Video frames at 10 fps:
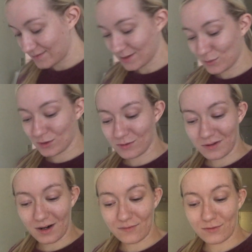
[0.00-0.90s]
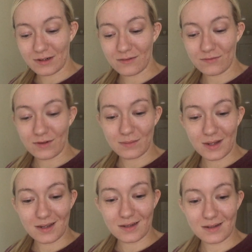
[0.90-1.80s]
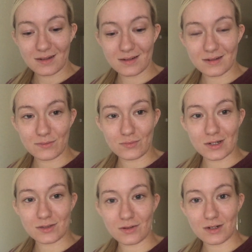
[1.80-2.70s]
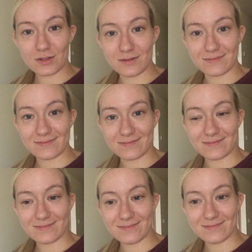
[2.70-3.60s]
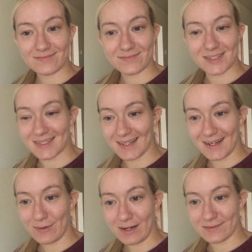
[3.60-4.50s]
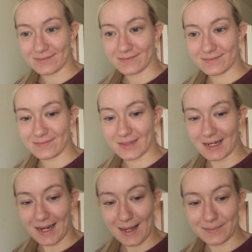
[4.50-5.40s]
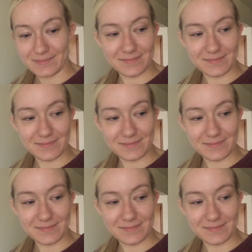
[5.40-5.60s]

someone recovering from a uh, breast reduction. Just lay around and nap.